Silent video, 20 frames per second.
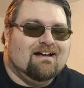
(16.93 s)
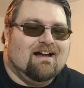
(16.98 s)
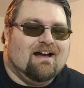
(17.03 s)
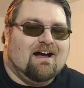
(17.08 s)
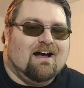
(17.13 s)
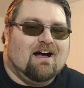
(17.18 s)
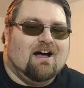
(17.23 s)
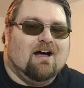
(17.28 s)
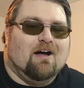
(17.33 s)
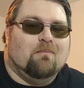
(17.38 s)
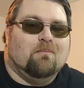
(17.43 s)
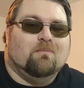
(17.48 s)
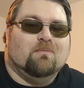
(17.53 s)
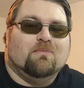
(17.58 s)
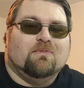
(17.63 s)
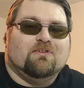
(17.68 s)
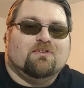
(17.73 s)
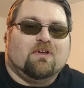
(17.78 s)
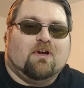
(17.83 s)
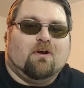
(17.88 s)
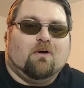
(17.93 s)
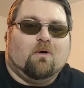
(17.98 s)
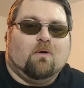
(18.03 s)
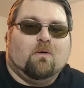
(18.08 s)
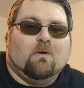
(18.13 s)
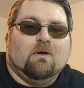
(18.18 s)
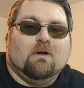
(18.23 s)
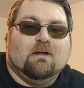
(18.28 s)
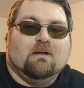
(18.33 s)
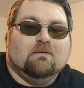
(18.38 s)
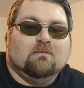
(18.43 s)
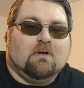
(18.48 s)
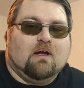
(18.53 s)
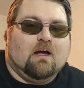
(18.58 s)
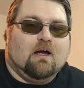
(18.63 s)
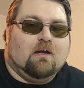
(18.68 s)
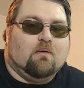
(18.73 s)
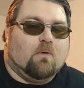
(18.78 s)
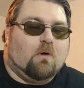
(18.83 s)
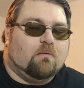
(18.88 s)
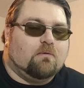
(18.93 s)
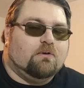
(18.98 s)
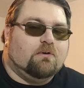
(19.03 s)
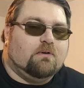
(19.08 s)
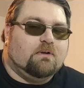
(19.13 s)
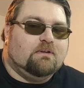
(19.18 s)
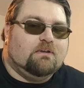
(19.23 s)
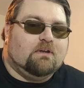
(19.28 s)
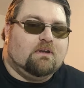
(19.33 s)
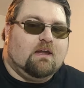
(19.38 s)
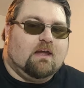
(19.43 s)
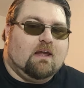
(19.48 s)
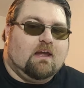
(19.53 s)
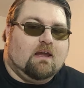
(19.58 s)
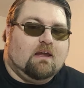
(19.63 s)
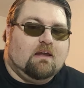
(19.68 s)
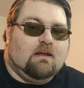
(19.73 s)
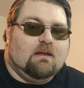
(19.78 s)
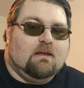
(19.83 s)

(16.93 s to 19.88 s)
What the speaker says: What we're doing today